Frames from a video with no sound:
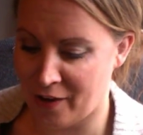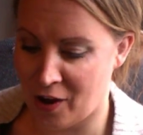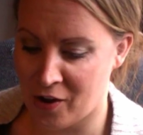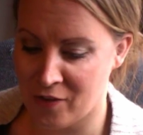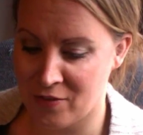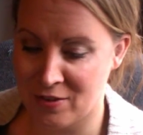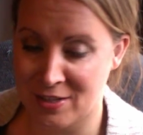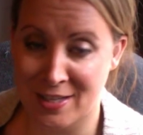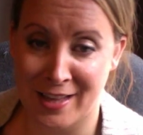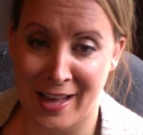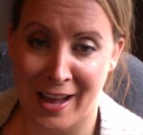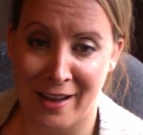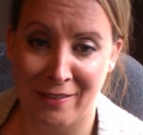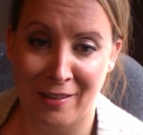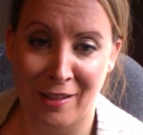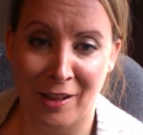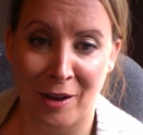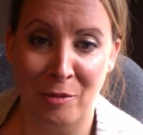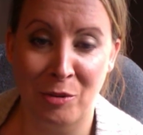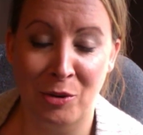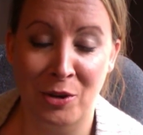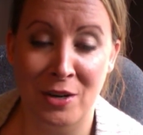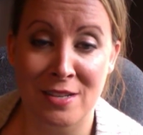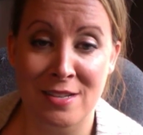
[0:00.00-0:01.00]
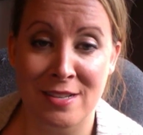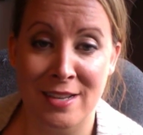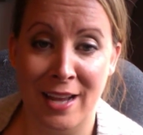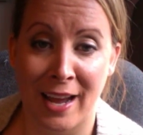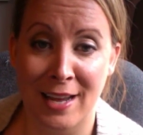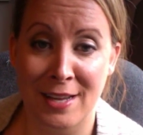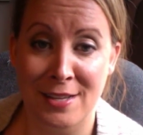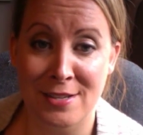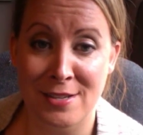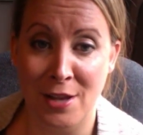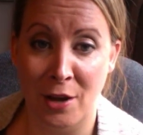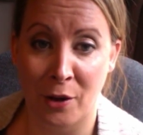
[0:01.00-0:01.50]
Obviously, I have a lot more to
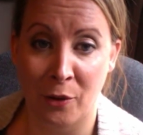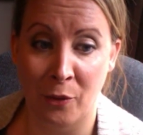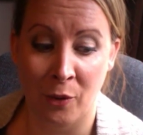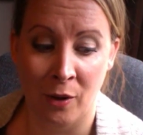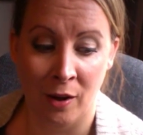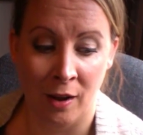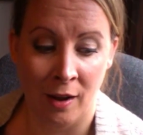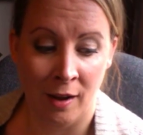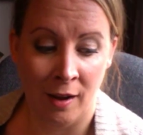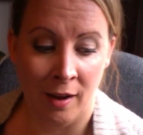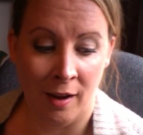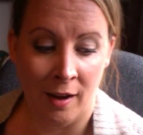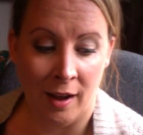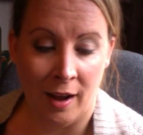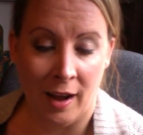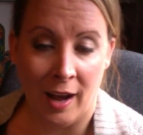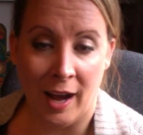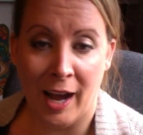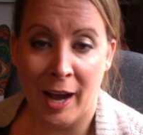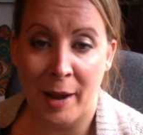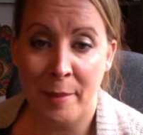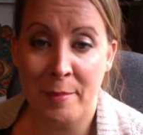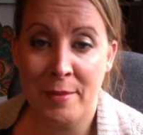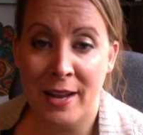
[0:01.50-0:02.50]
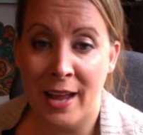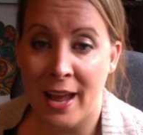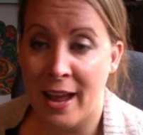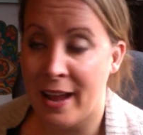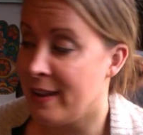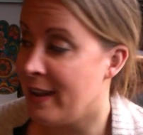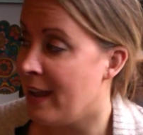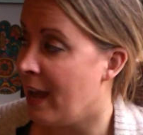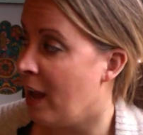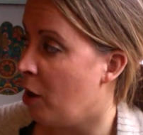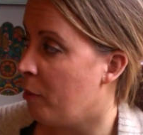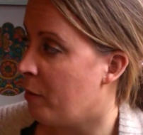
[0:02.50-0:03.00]
say. So I'm going to
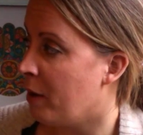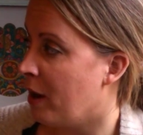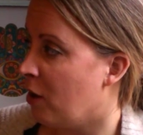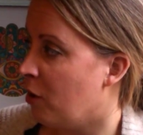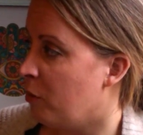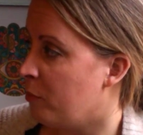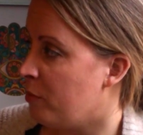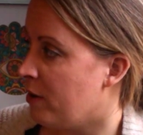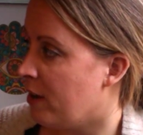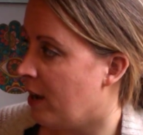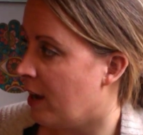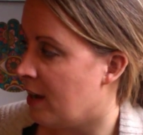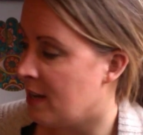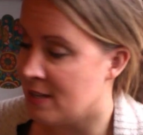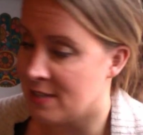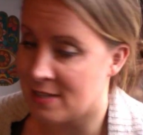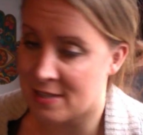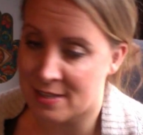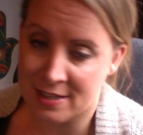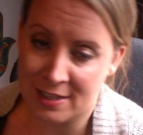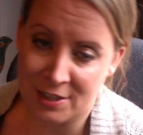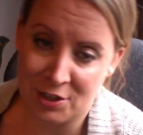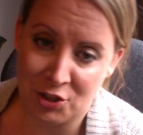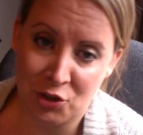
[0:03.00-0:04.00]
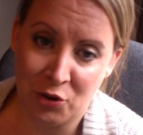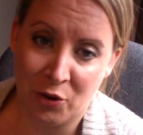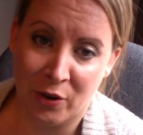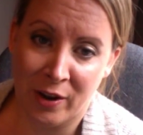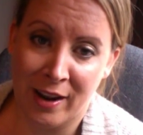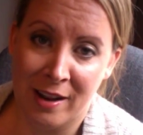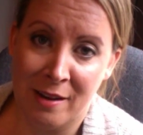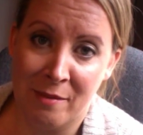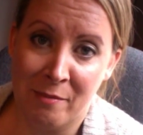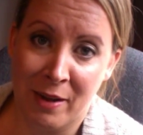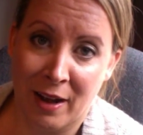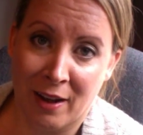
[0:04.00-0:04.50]
end now, but I hope you guys
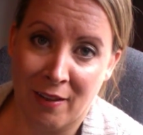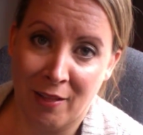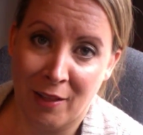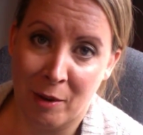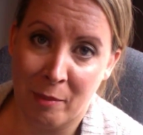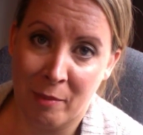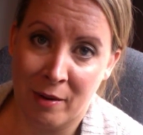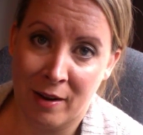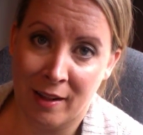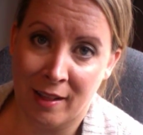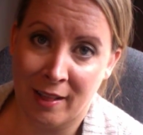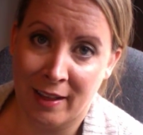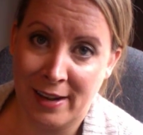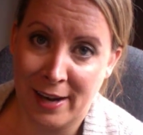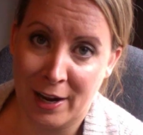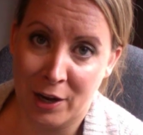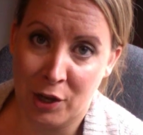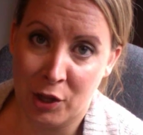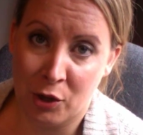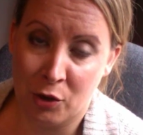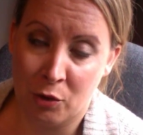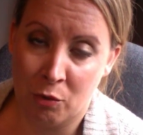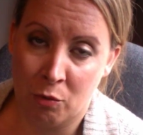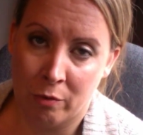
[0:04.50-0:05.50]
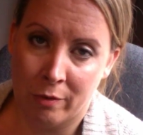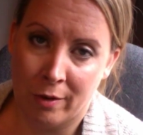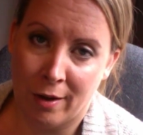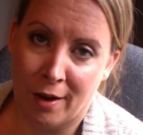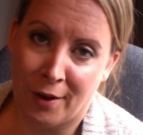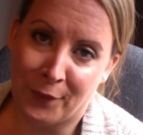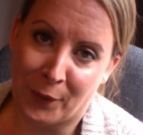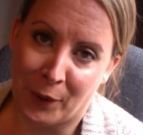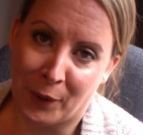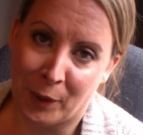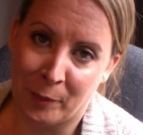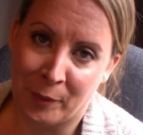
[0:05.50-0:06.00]
enjoy it and make a lot of money like I do.
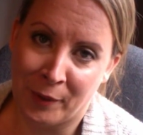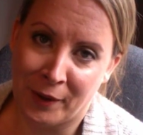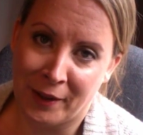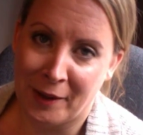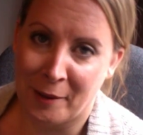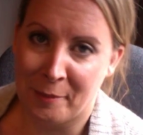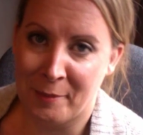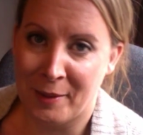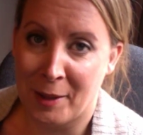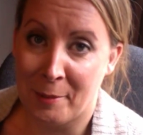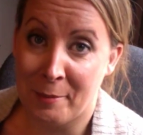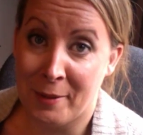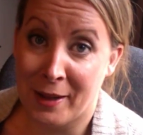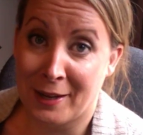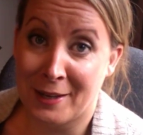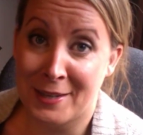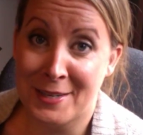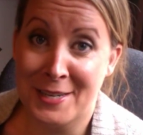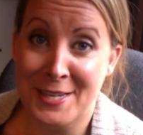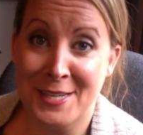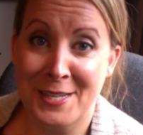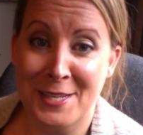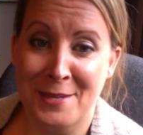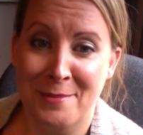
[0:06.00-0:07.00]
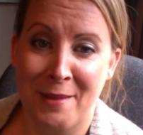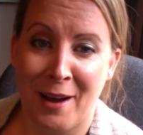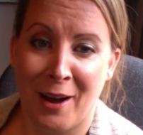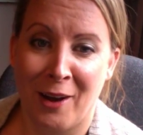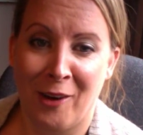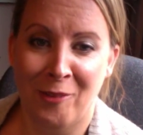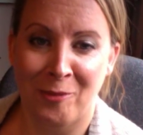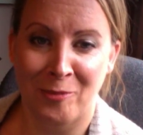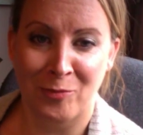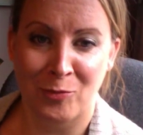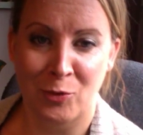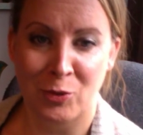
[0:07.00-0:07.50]
Not a lot of money. I'm going to make a decent
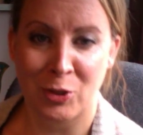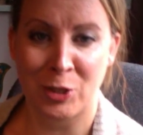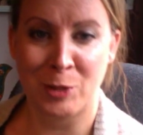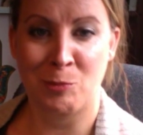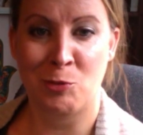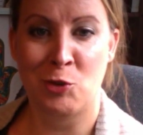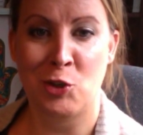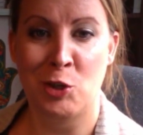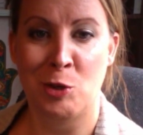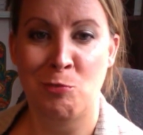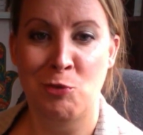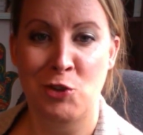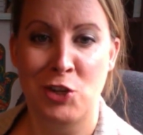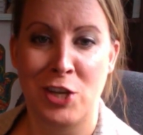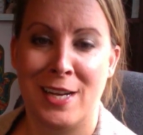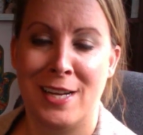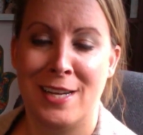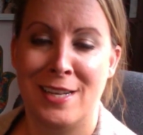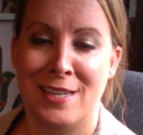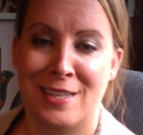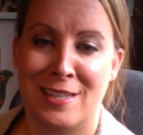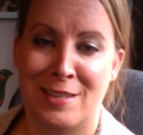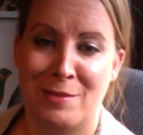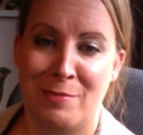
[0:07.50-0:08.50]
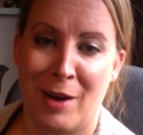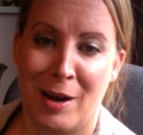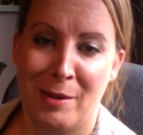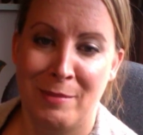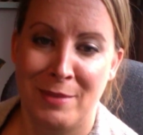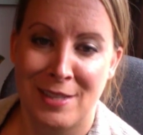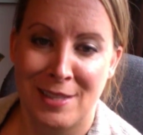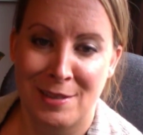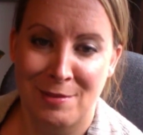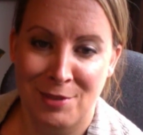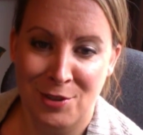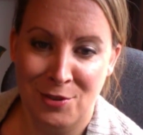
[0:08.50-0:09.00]
amount, some chump change to buy
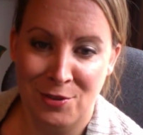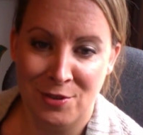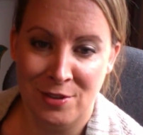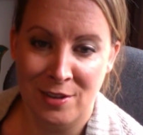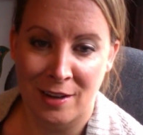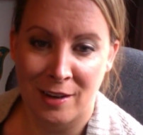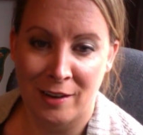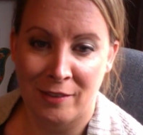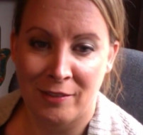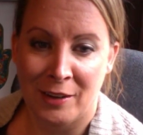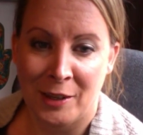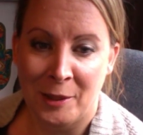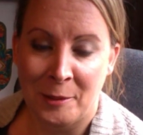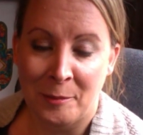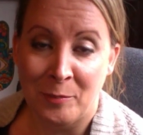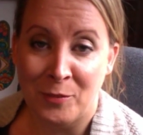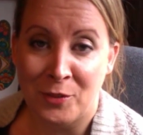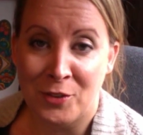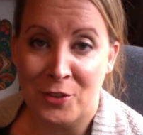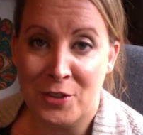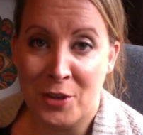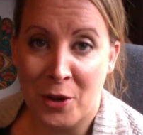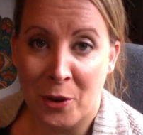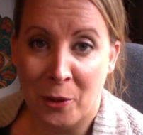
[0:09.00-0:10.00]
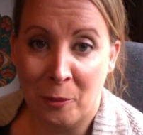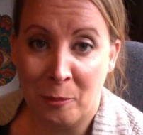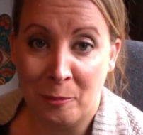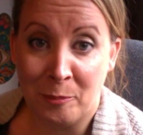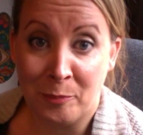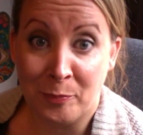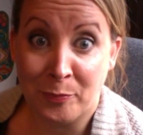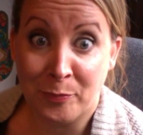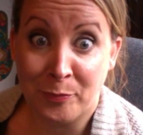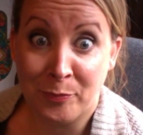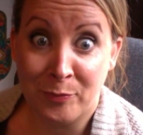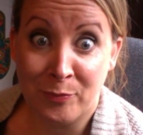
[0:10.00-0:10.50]
me some new stuff. So
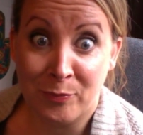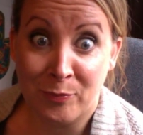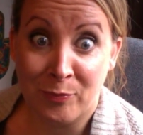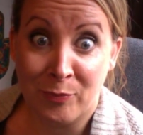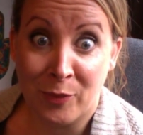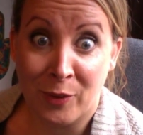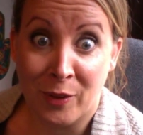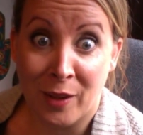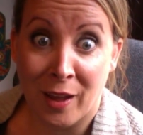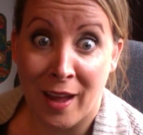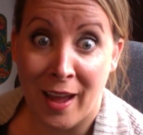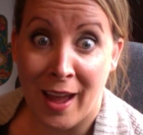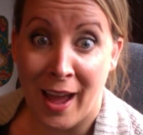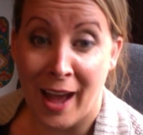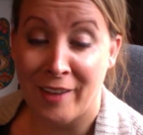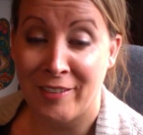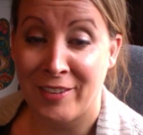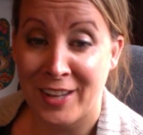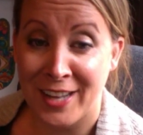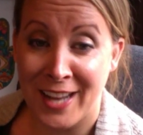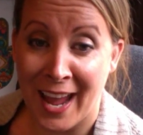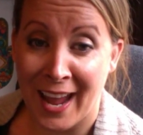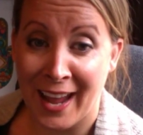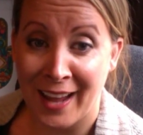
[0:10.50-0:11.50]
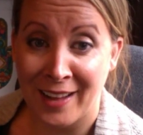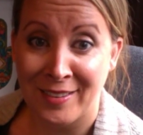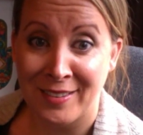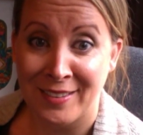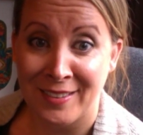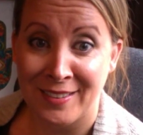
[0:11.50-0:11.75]
have a good day.